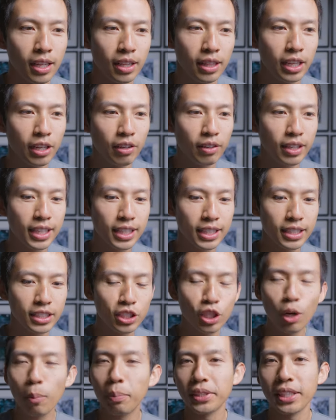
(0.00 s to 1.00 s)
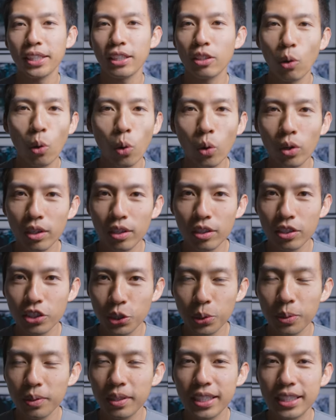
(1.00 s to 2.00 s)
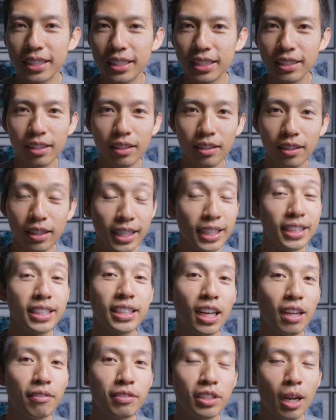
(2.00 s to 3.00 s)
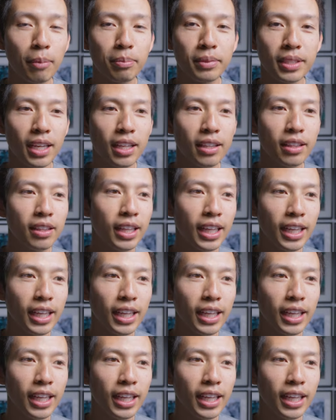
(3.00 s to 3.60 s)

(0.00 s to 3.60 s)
there is no particular order to this list of top 10.